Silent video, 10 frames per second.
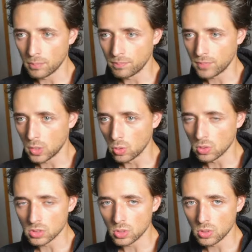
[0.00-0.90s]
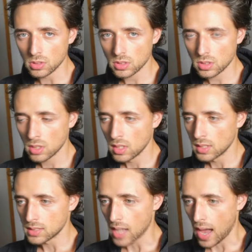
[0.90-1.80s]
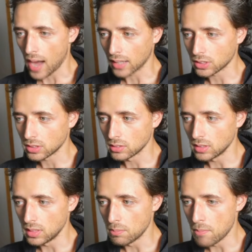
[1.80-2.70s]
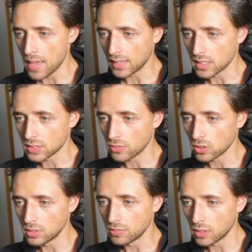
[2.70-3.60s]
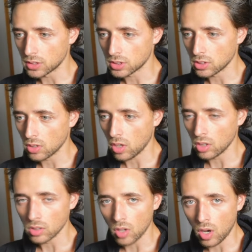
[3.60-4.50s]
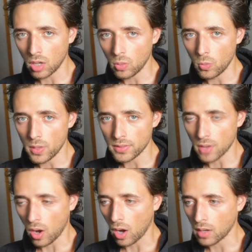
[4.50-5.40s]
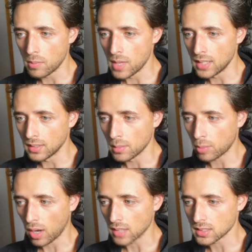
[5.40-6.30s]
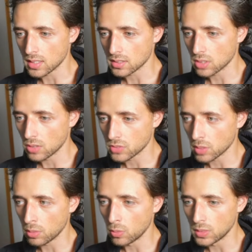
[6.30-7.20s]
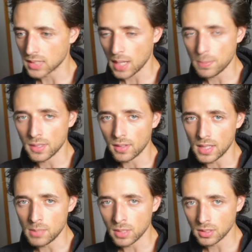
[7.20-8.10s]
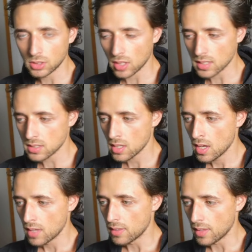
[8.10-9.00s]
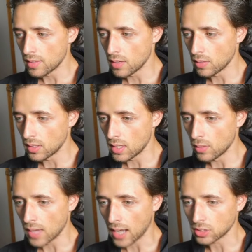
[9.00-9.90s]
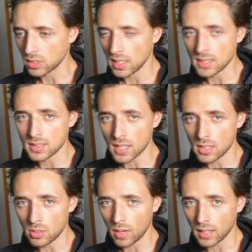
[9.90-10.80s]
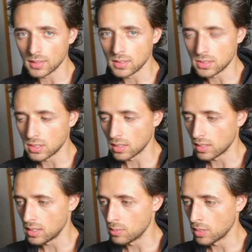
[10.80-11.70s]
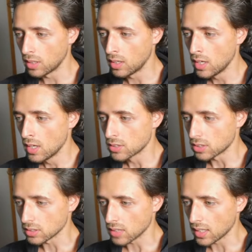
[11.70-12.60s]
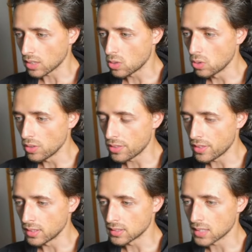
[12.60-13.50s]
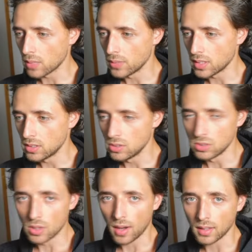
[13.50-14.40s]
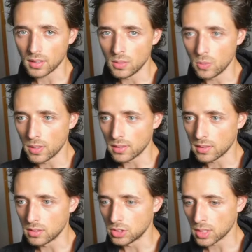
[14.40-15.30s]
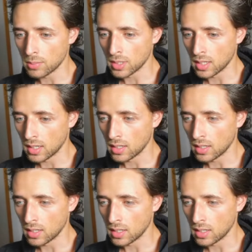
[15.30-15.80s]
Google tools to actually make this fully functional, along with automating the process. So if someone would type in their email address, then it would actually get sent directly to your email. So there's a lot of cool things that we can do directly with Gemini.